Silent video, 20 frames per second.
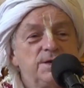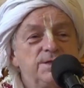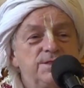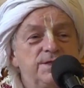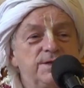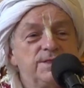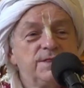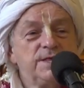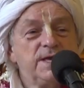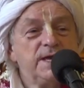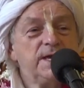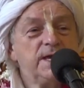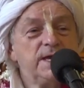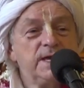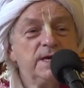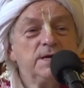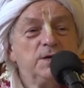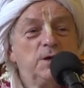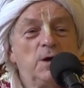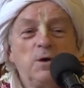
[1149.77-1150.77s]
That
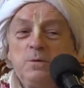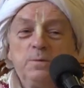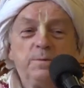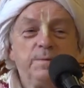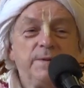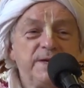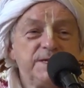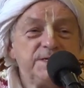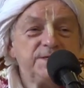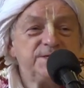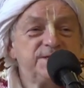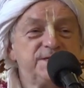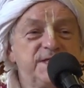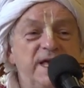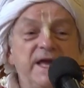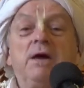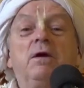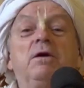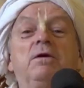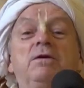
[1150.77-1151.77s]
the gopis,
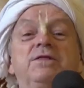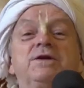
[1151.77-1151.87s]
they are